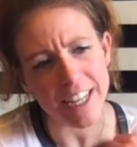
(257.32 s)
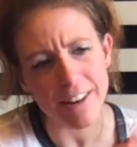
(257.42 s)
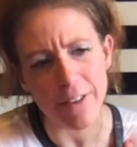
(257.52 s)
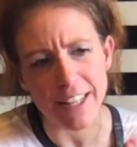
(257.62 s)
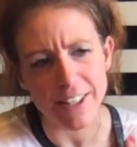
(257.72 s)

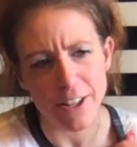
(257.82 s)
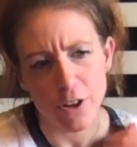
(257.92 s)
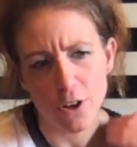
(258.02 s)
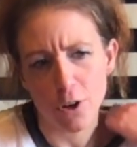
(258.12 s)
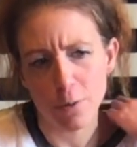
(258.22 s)
invest in
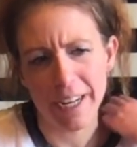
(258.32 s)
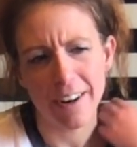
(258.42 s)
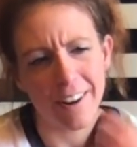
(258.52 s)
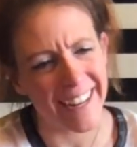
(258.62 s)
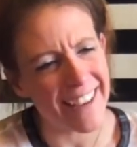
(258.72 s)
your career,
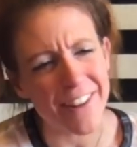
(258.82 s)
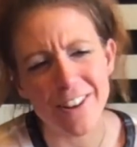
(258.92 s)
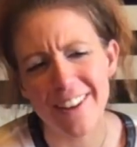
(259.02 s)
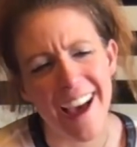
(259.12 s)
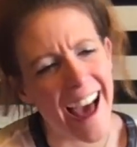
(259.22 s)
or even,
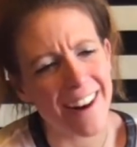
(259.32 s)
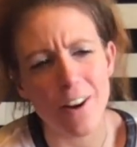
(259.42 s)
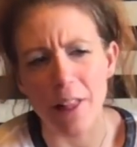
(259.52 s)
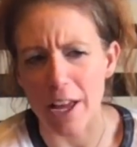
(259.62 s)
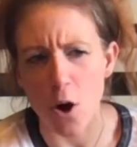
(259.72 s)
I don't
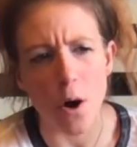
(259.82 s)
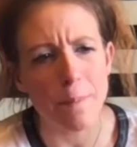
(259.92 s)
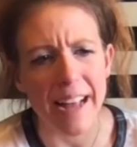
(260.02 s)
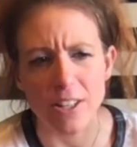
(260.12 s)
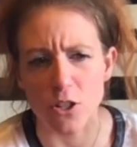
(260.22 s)
know, like going
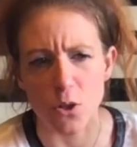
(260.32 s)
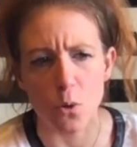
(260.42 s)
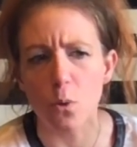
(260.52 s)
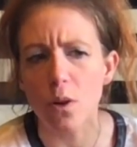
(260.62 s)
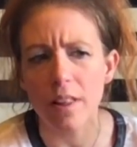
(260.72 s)
back to
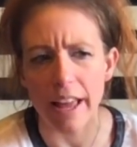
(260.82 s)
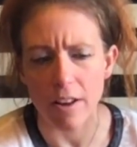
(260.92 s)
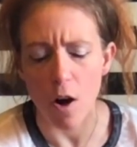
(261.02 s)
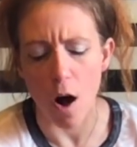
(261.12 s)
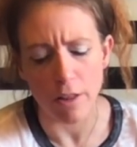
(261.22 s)
school, like
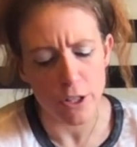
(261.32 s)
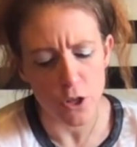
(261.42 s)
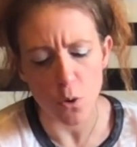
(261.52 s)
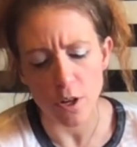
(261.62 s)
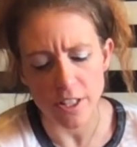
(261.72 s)
college
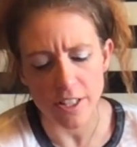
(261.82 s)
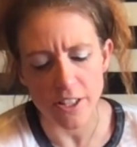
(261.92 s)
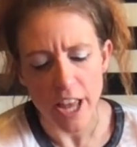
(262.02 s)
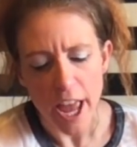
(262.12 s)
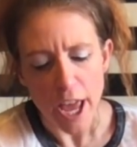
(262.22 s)

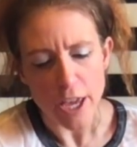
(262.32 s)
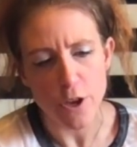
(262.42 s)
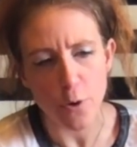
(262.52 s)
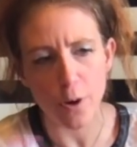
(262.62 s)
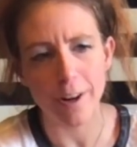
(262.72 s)
courses.
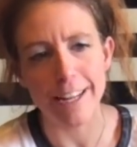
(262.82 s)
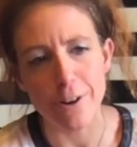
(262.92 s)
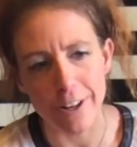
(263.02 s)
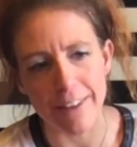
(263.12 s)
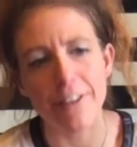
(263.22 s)
You're
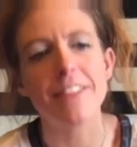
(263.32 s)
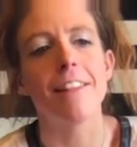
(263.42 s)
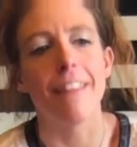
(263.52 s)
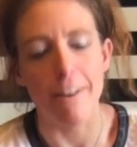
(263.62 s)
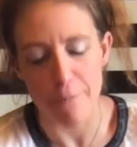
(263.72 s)
giving the
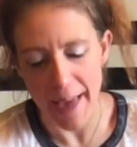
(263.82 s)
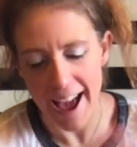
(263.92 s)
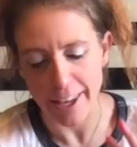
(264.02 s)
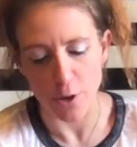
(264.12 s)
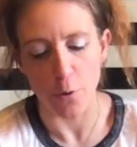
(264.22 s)
love
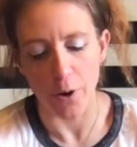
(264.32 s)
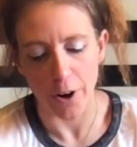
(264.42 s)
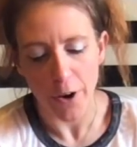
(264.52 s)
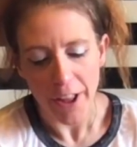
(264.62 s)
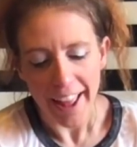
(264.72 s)
back.
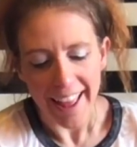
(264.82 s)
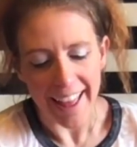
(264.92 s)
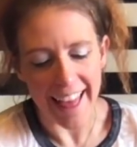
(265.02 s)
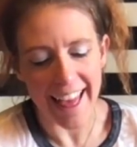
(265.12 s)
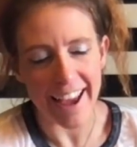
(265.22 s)
Or
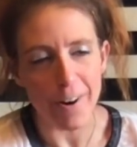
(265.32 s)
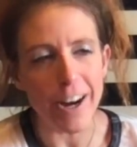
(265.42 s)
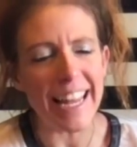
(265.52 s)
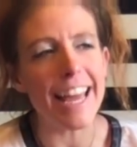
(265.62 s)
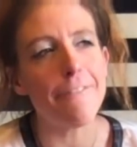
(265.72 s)

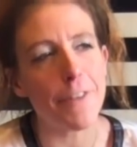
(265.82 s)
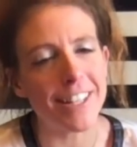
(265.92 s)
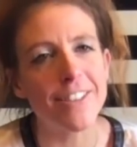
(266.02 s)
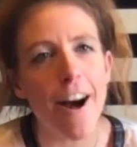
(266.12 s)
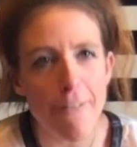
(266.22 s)
if
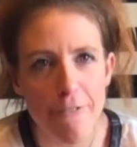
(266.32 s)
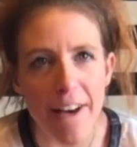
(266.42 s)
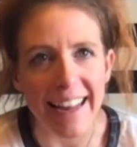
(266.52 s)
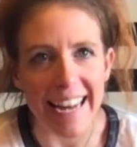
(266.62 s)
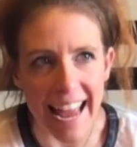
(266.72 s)
it's not
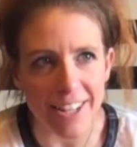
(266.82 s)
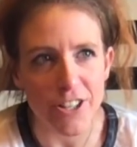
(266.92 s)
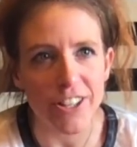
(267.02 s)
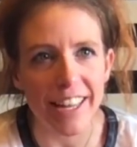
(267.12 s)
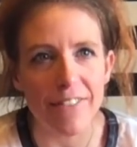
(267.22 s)

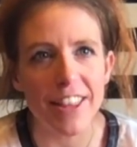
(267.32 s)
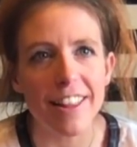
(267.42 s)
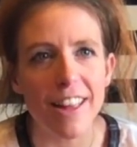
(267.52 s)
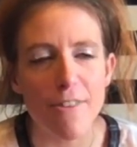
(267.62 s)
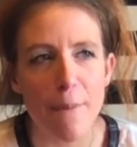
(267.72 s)
financial giving the
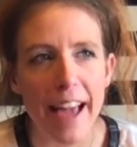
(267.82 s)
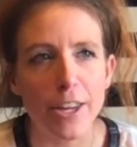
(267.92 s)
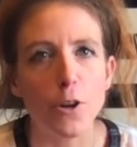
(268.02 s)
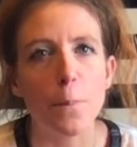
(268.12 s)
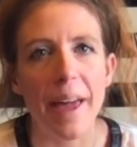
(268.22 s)
love back,
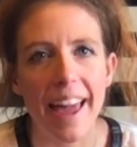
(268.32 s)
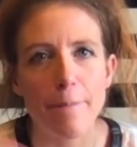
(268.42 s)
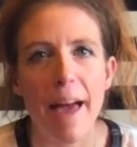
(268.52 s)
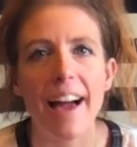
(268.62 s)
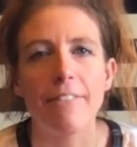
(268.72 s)
you're paying
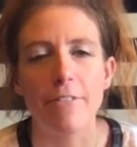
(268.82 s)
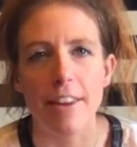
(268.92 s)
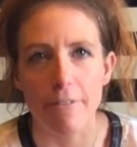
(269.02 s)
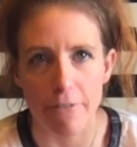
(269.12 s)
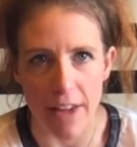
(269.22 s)
back
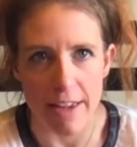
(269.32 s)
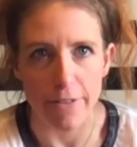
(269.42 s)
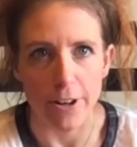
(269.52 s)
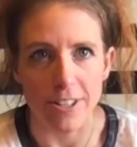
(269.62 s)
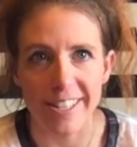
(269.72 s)
via
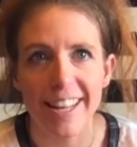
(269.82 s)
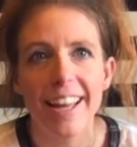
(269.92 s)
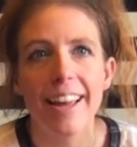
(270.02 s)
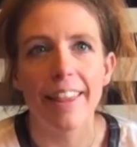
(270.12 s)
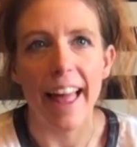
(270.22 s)
favors.
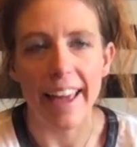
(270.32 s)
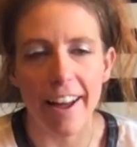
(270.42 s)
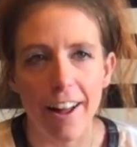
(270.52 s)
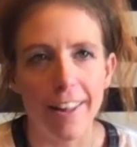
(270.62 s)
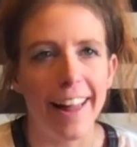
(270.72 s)
Like,
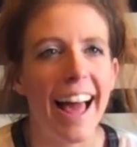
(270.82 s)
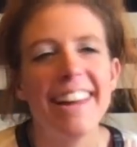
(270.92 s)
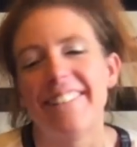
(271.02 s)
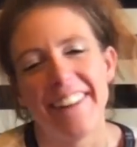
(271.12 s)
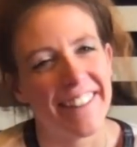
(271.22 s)
I
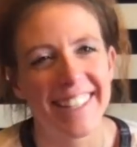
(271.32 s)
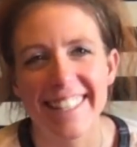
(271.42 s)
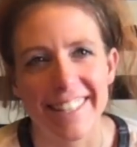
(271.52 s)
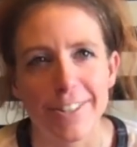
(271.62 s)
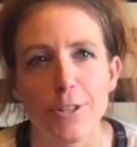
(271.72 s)
don't know, this
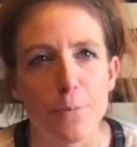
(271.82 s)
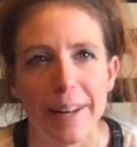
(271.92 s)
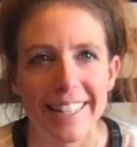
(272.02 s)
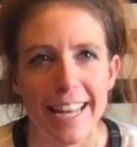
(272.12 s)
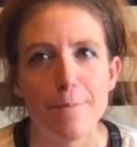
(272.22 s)
is a stupid
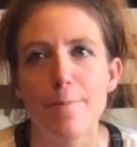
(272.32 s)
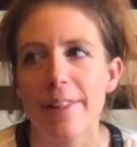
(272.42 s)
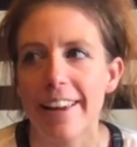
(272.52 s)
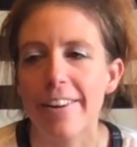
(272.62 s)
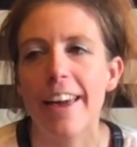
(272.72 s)
example, but
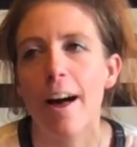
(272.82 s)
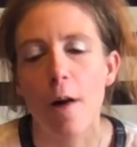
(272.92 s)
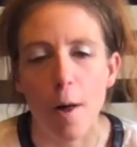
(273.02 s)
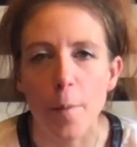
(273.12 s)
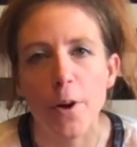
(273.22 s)
like, okay,
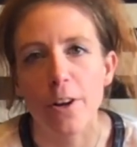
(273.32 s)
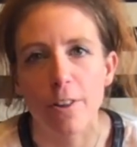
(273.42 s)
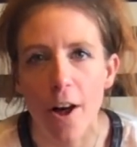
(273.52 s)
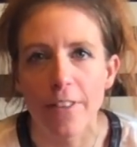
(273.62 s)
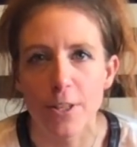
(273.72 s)
I'll mow your
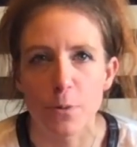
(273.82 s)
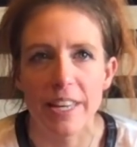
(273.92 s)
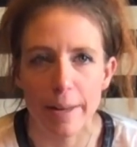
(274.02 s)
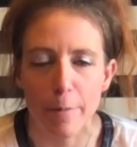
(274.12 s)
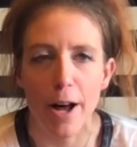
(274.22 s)
lawn this
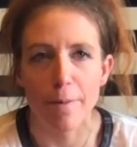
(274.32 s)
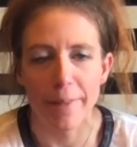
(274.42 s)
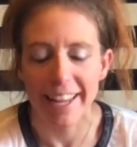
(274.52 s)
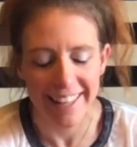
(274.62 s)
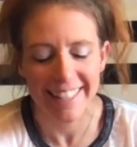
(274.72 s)
weekend, mom.
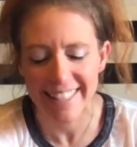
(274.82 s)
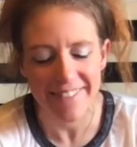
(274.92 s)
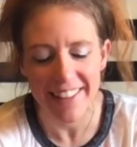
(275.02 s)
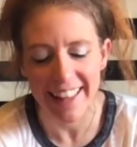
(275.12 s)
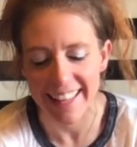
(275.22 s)
Like,
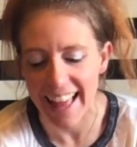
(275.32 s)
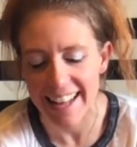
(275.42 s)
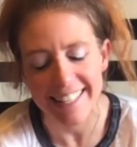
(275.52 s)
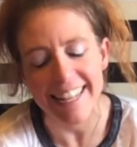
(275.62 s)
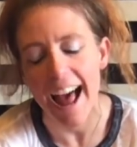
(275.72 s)
something like that.
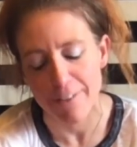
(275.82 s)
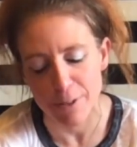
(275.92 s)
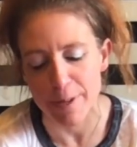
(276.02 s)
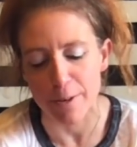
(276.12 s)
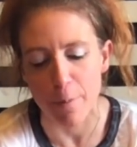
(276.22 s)
It doesn't have to
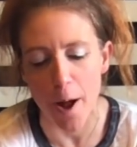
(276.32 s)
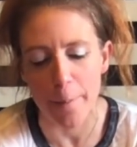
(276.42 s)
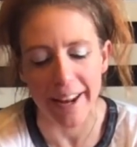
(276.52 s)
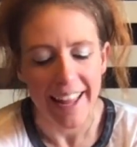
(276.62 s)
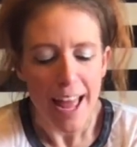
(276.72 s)
be your mom,
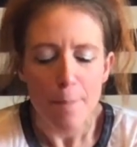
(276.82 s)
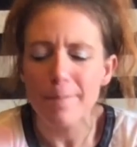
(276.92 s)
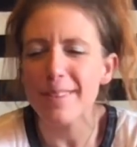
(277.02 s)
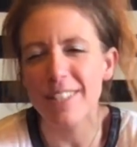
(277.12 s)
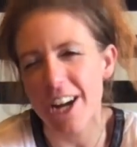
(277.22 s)
but
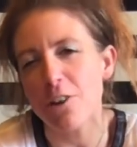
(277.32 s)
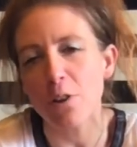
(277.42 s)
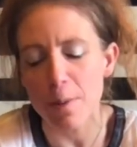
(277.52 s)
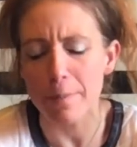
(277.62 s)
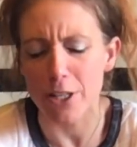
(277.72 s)

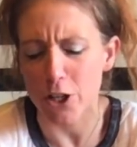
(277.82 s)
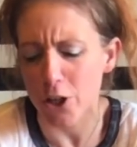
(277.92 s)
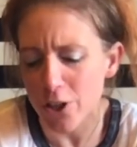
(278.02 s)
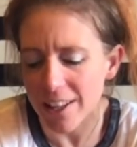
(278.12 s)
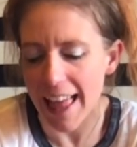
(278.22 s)
generally
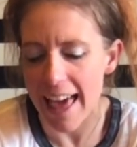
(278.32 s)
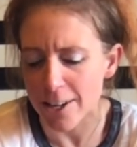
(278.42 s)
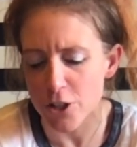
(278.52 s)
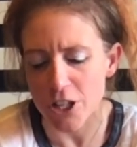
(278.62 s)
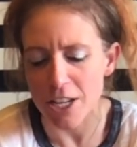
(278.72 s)
maternal
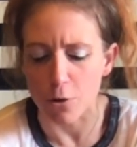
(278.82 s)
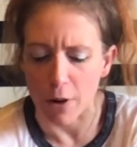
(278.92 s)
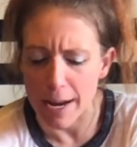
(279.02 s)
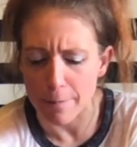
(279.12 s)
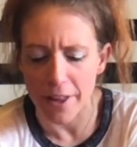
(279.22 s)
energy,
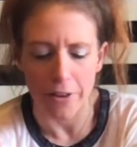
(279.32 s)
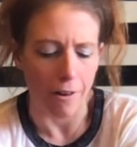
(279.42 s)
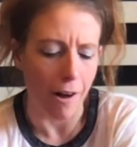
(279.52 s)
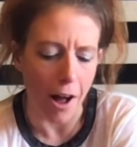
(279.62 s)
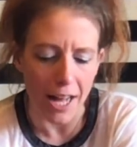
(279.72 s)
grandmother,
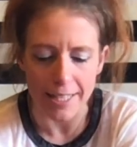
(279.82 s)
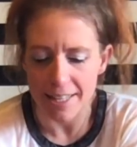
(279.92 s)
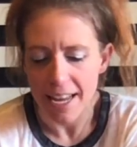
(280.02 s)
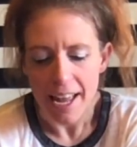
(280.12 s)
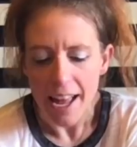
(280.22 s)
aunt.
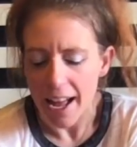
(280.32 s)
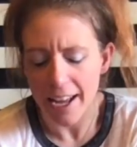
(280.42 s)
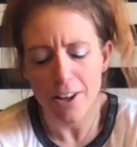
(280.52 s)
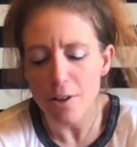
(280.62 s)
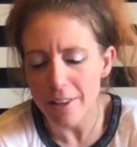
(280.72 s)

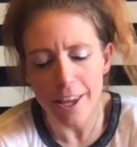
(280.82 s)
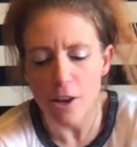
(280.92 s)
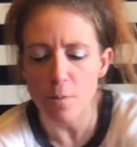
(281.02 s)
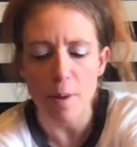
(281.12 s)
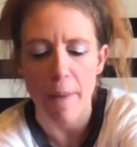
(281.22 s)

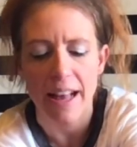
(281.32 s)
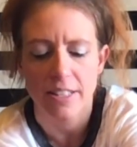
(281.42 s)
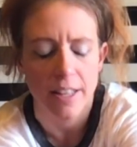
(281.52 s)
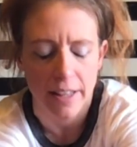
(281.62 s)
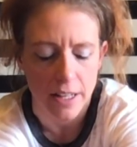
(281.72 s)
Could be
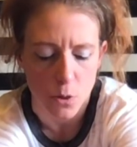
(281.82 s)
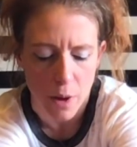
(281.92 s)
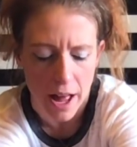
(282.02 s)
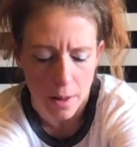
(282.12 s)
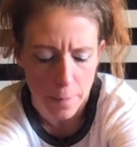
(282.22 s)
masculine as
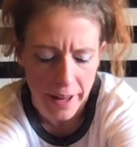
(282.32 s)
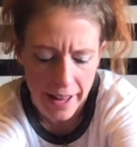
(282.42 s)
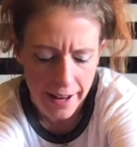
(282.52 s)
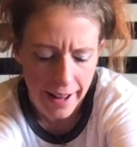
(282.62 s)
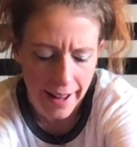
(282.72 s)
well, but